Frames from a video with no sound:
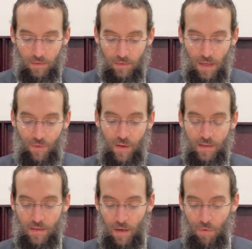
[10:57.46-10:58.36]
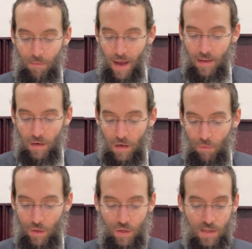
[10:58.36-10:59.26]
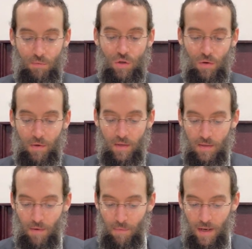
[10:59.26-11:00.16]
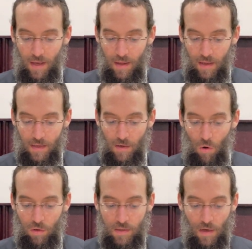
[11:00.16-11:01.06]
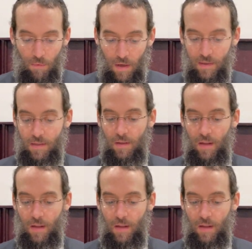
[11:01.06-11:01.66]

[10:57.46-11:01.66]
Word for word: if it's a remainder which is meshubah to somebody that it's owed to someone, so